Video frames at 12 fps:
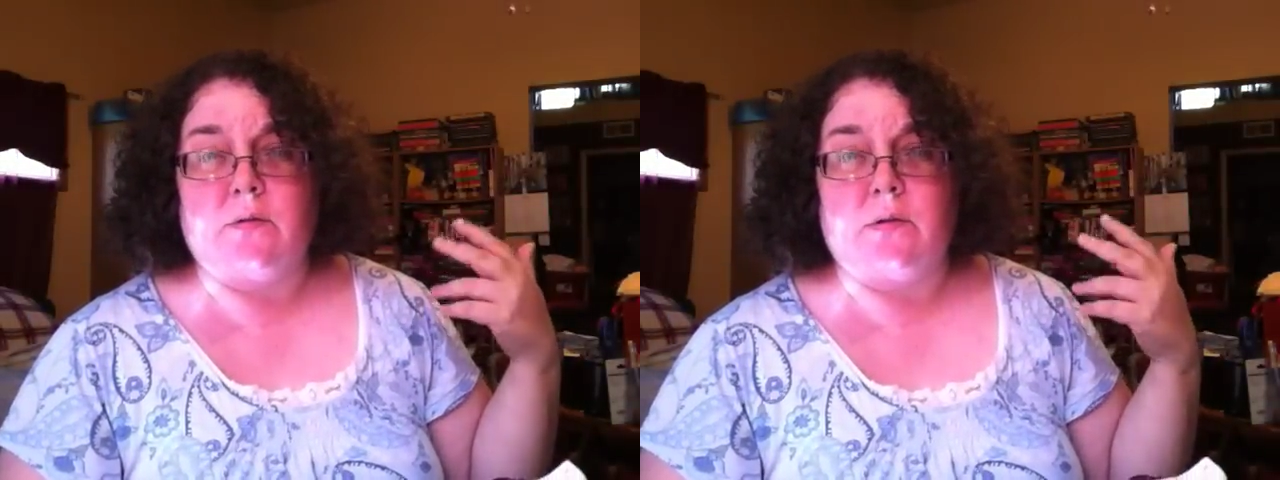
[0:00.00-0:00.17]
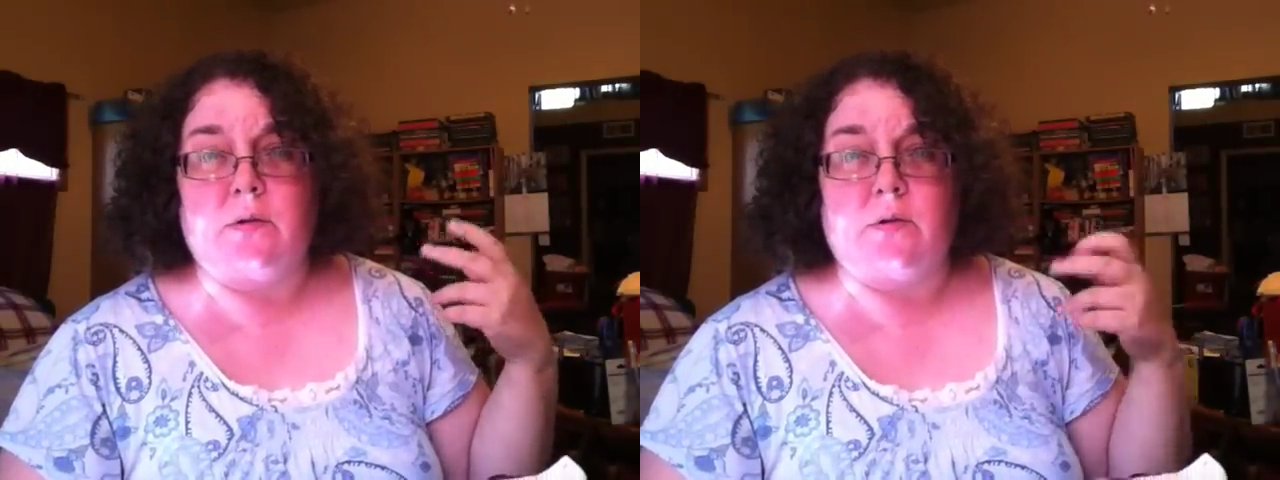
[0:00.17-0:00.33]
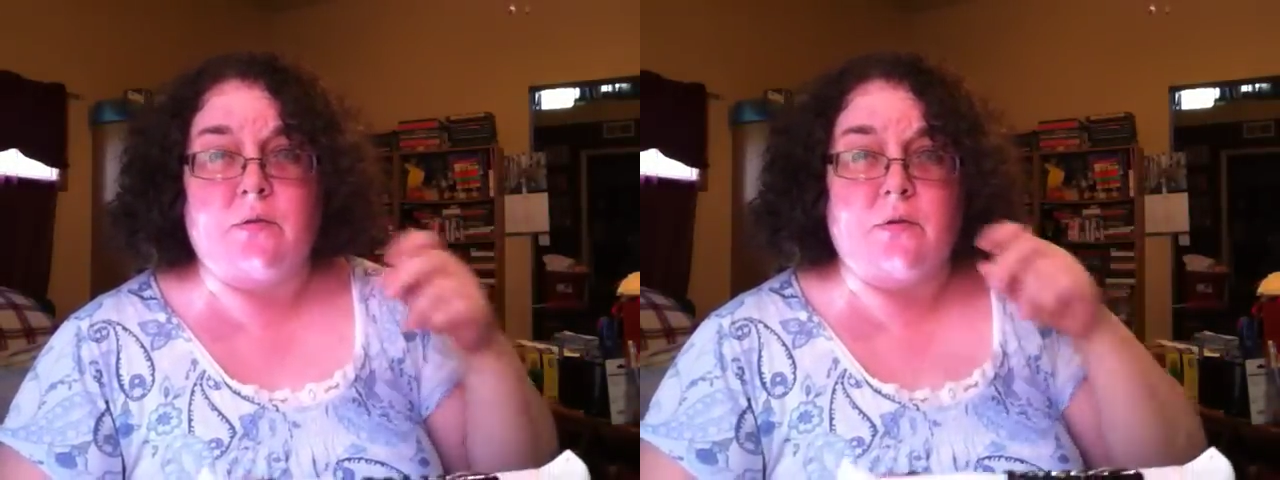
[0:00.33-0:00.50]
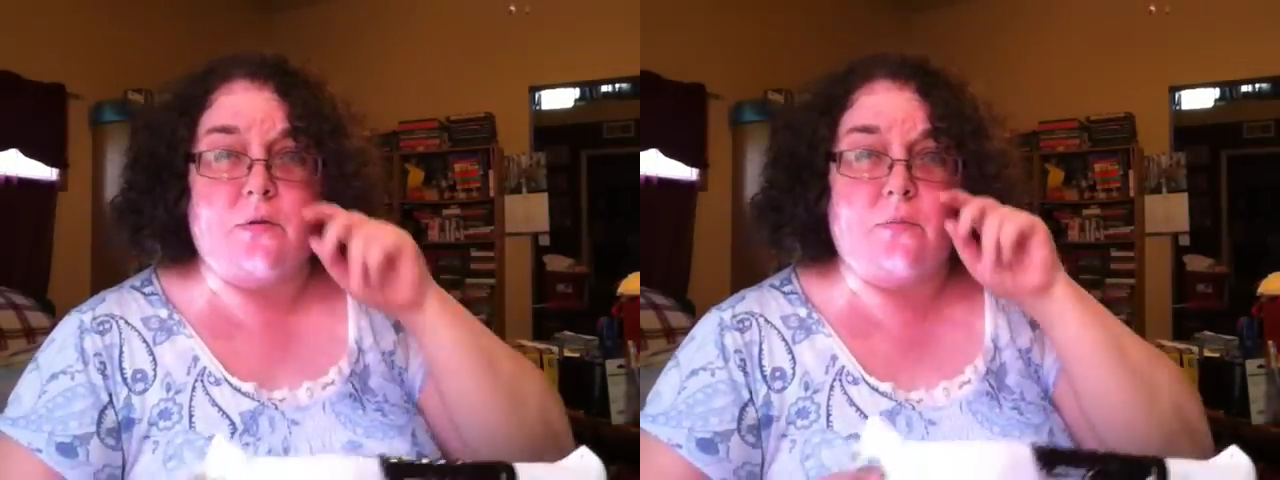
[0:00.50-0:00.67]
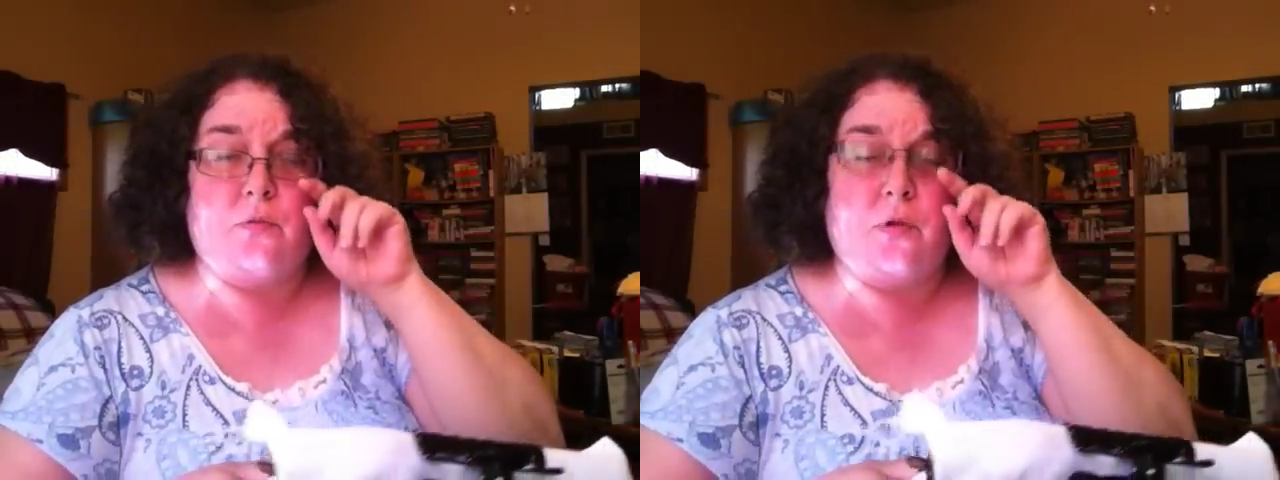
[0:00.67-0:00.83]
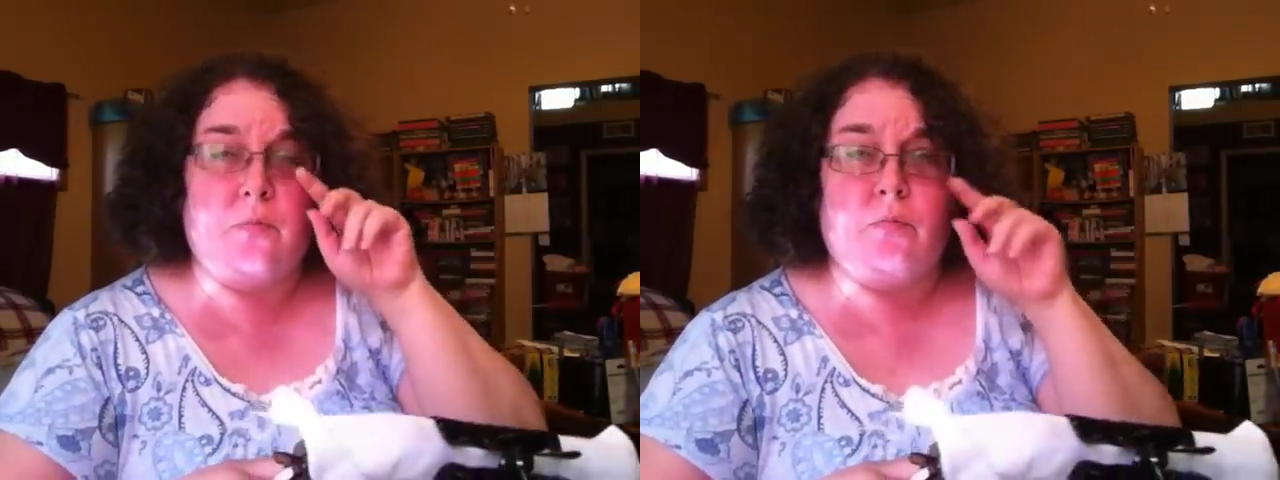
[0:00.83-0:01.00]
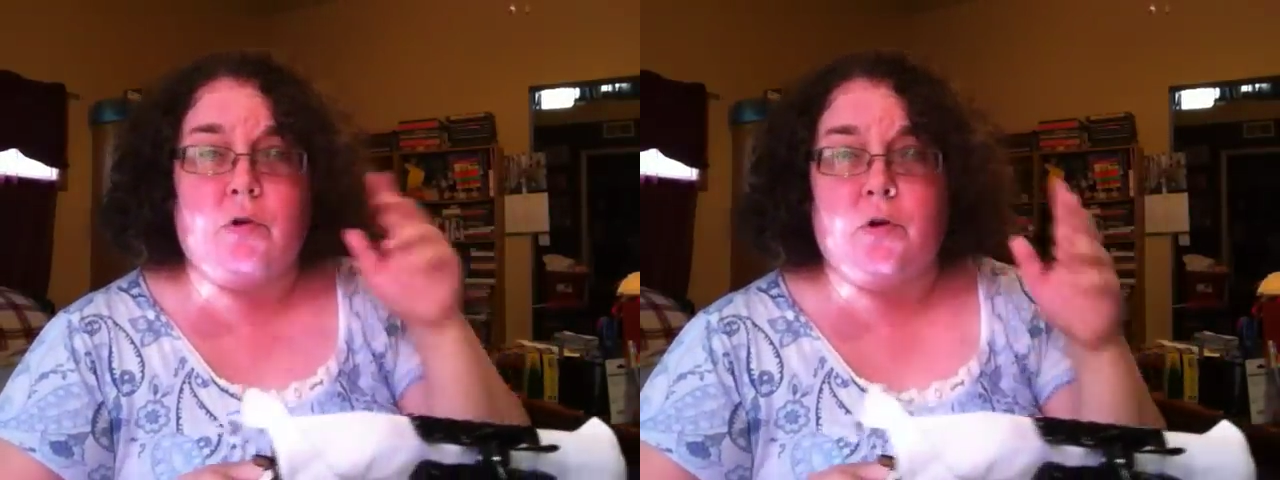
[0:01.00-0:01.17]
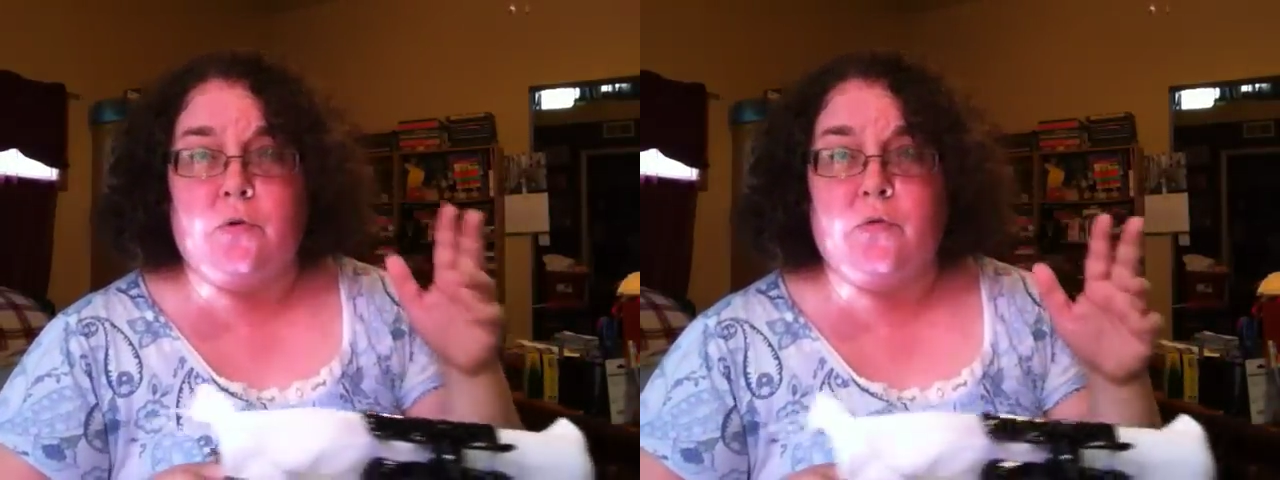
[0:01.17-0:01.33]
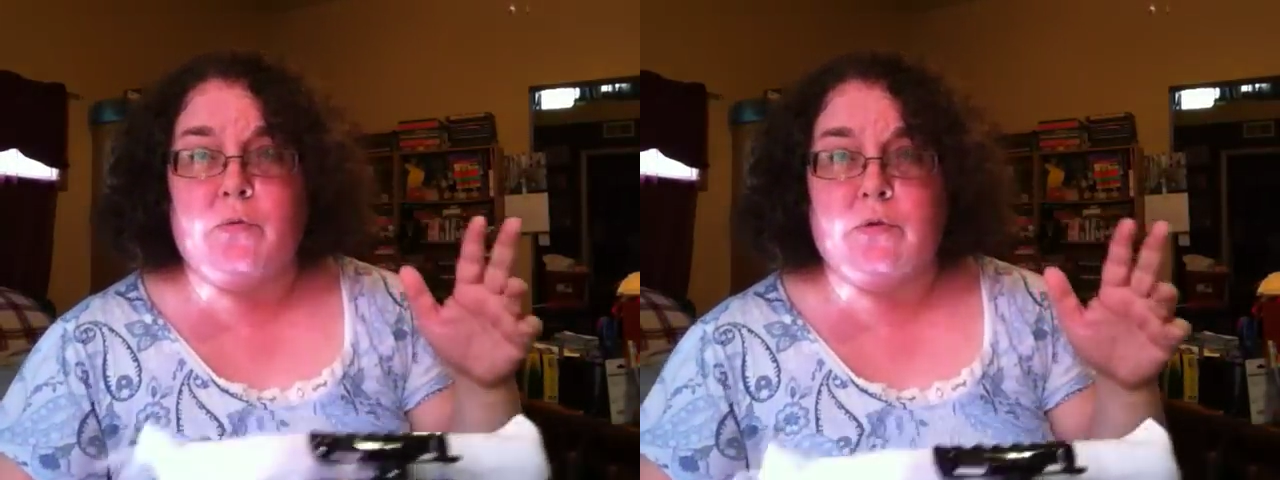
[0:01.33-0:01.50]
you know, the
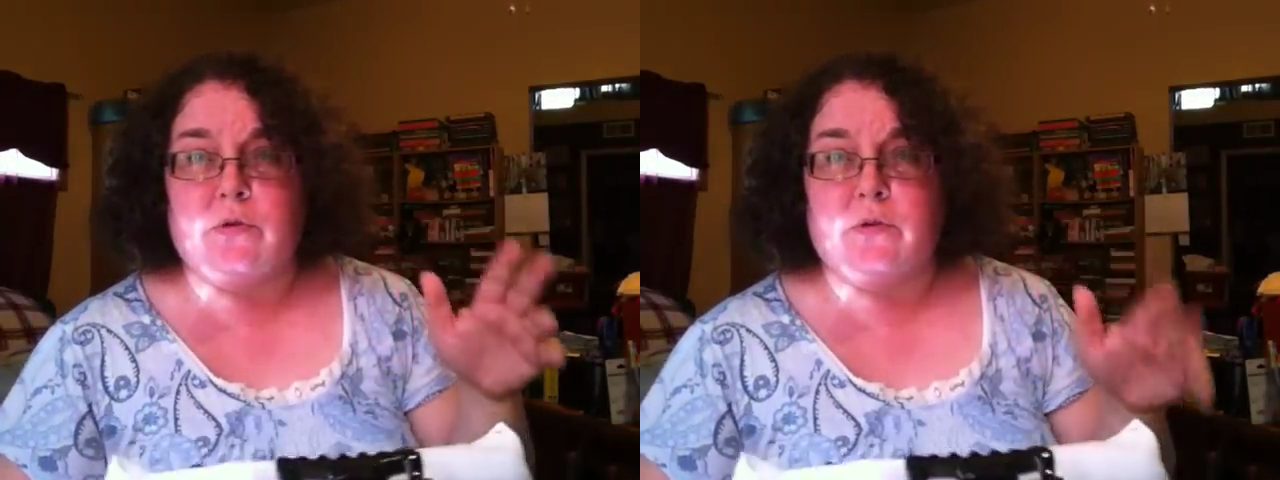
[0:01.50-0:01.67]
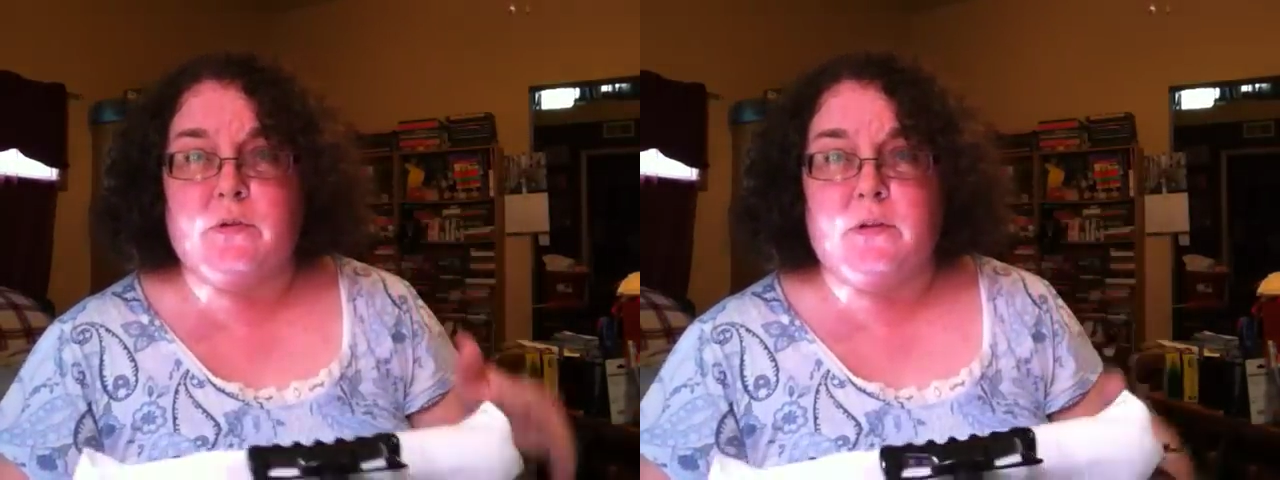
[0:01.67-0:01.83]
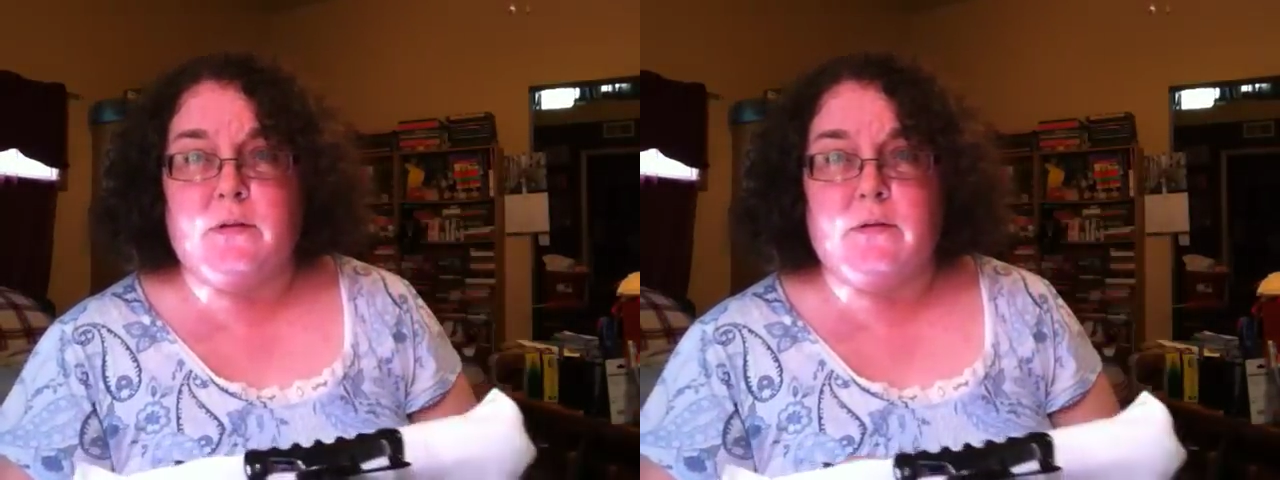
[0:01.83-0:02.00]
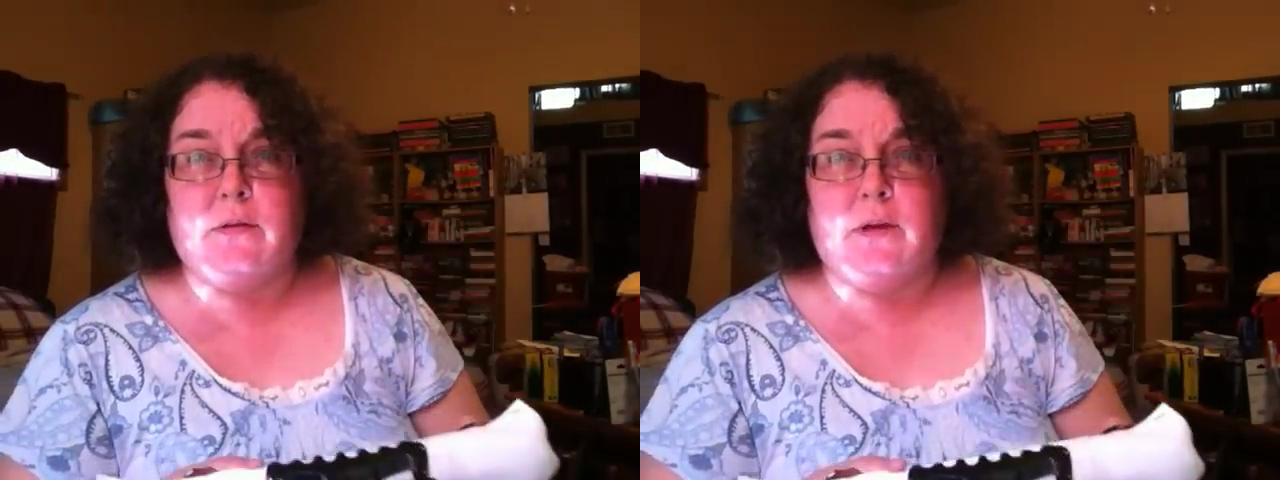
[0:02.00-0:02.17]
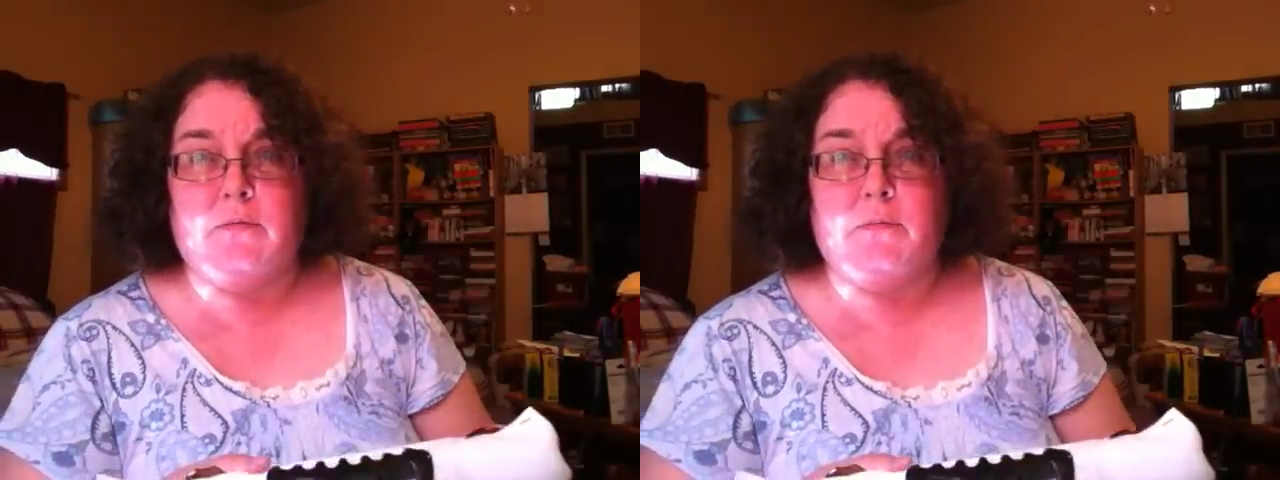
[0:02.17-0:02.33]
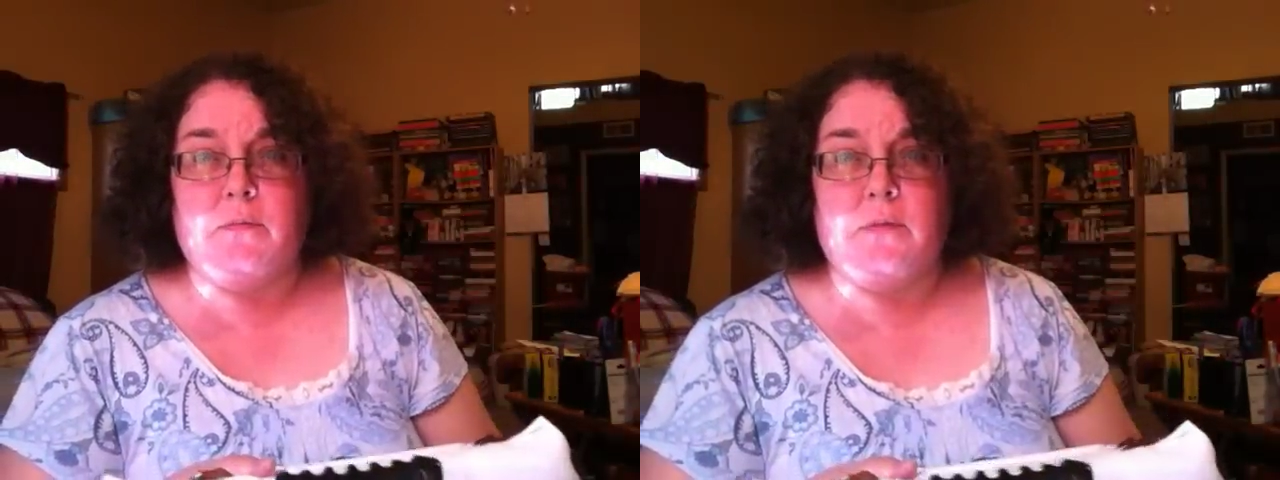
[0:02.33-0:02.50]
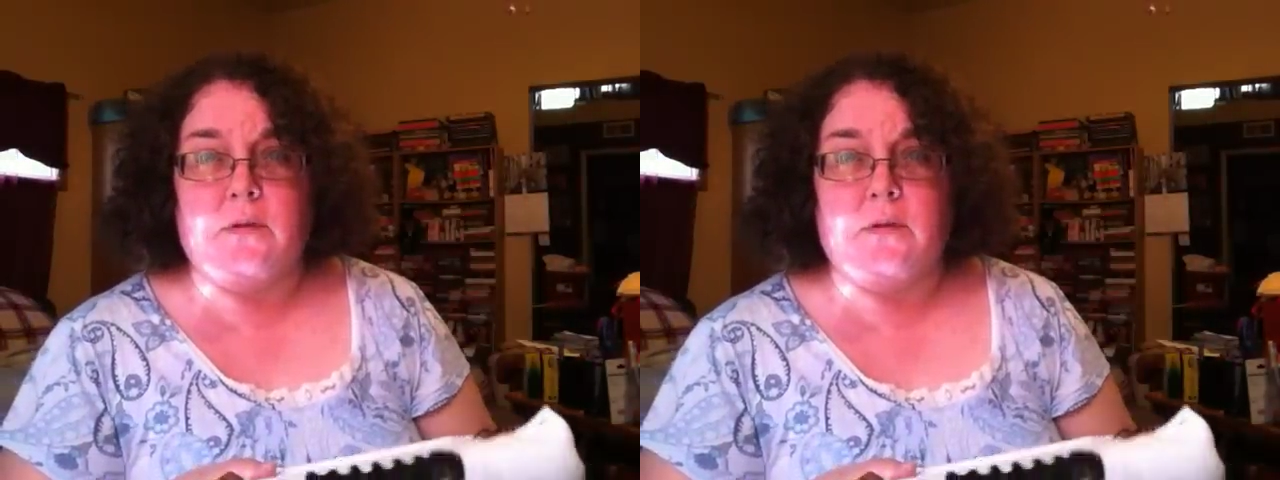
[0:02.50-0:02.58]
Primrose, which is the thing,